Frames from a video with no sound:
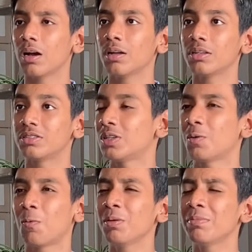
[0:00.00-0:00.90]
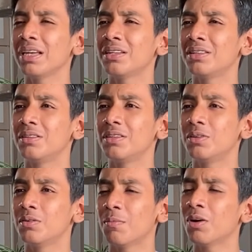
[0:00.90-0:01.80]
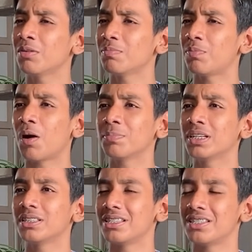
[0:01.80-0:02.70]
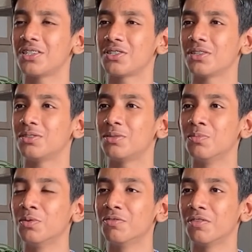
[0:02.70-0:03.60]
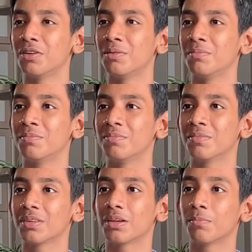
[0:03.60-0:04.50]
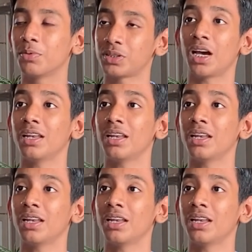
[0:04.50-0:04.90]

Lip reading: So what prompted the decision to move from Busan